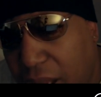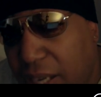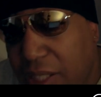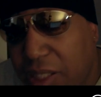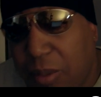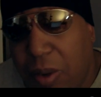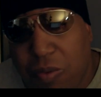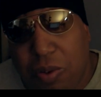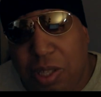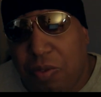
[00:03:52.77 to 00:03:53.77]
I listen to my
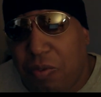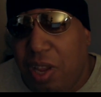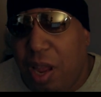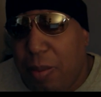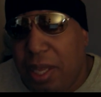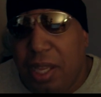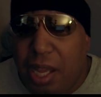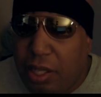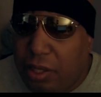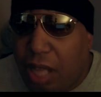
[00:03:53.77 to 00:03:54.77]
friends and family.
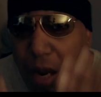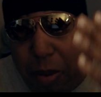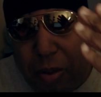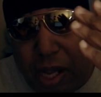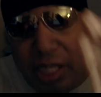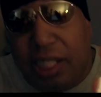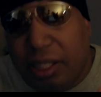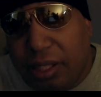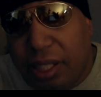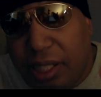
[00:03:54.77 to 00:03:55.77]
There's a lot of people out
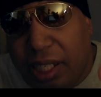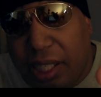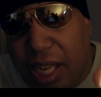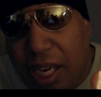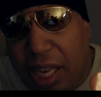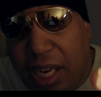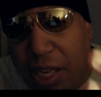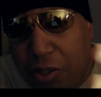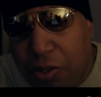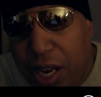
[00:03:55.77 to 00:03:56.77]
here in
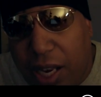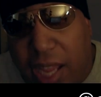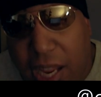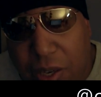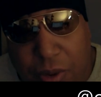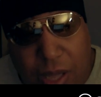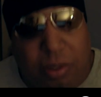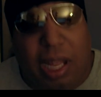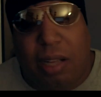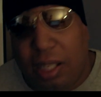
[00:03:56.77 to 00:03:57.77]
internet land who
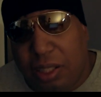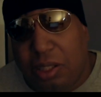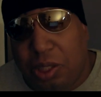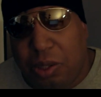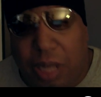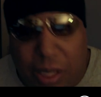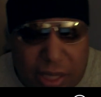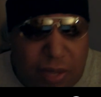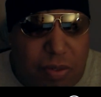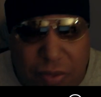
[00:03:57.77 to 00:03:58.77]
I'll listen to, and
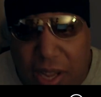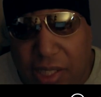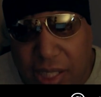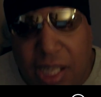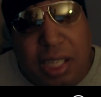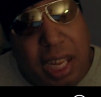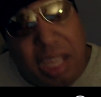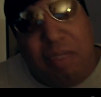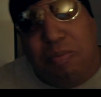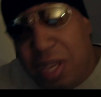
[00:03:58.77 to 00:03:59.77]
I'll give advice. They
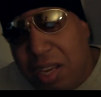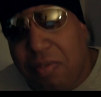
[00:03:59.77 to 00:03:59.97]
give me